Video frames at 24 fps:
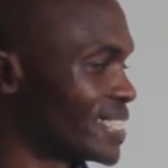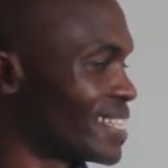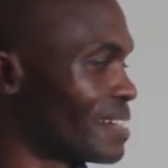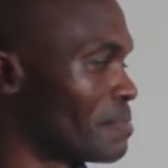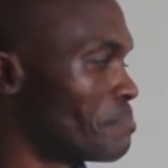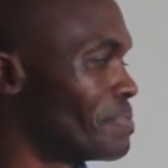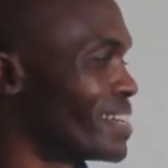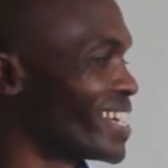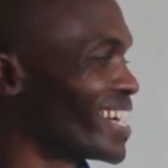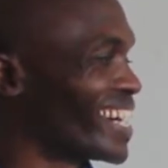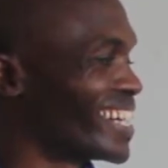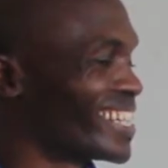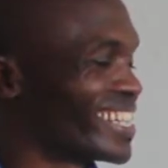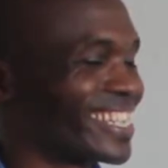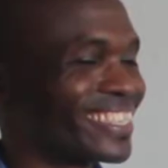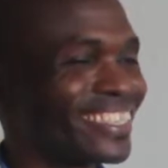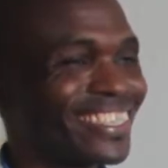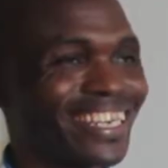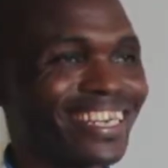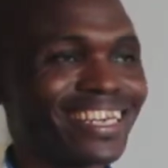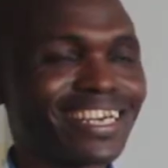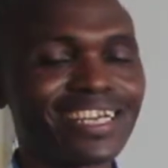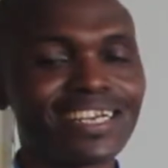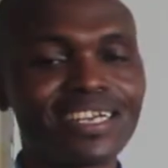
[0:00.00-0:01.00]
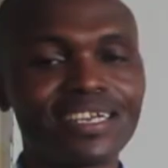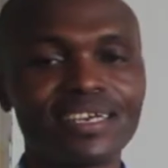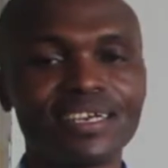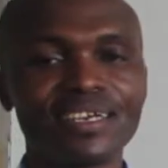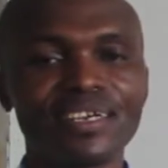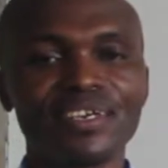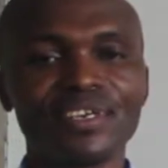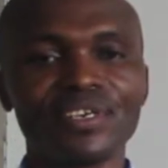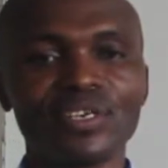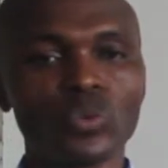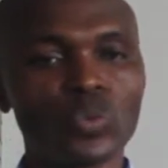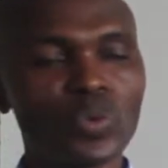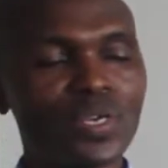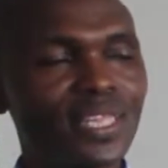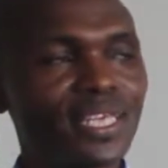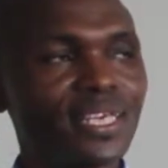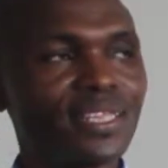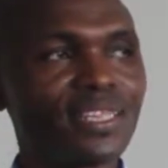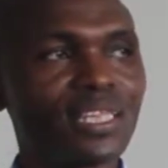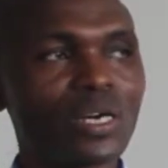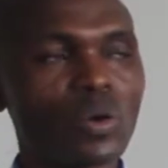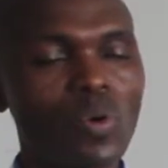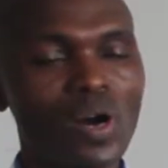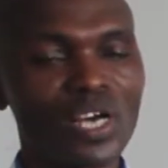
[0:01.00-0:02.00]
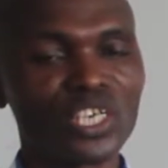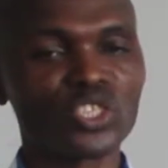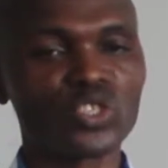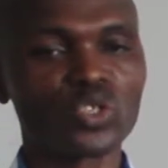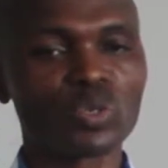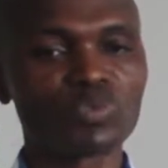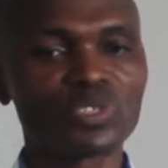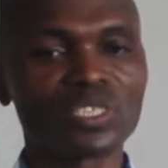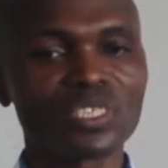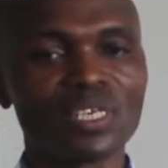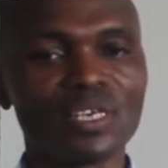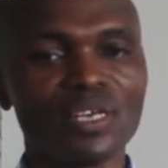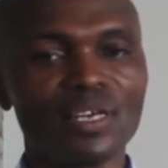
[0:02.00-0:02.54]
are being undertaken within the workshops.